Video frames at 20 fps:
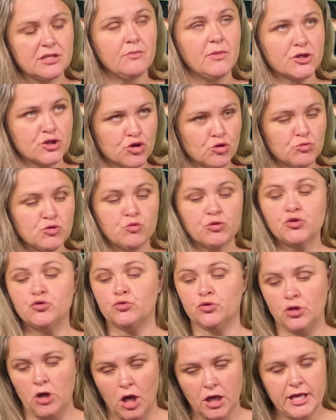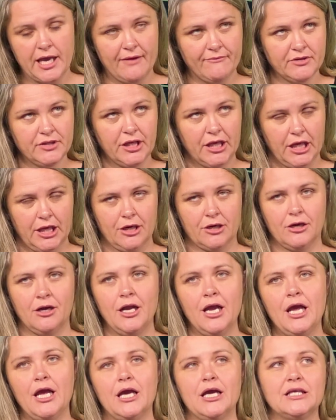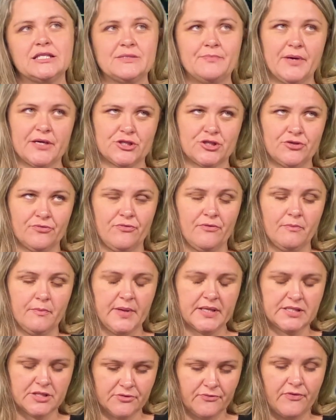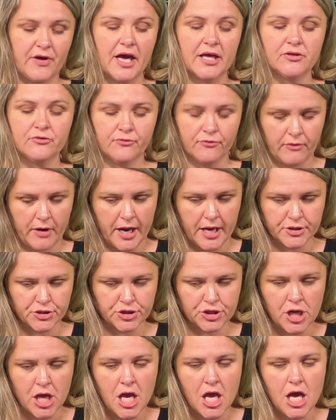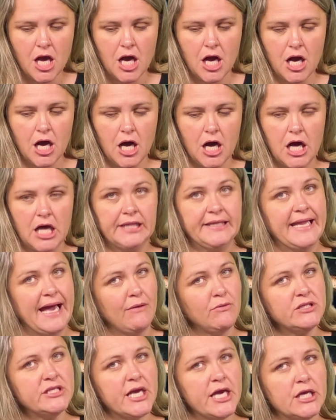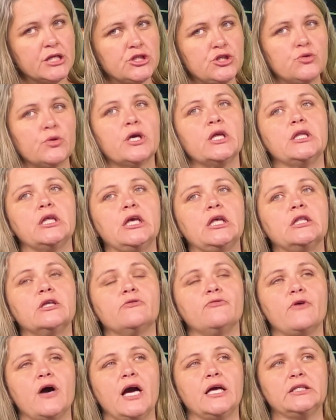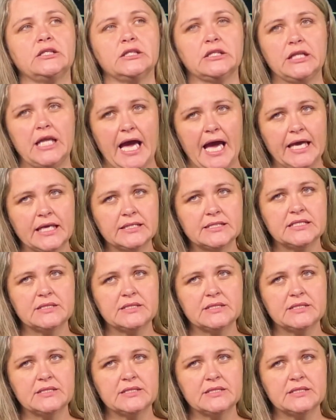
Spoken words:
mushrooms. We do not have it here. It's best to find fresh. Nowadays, you can either find the lion's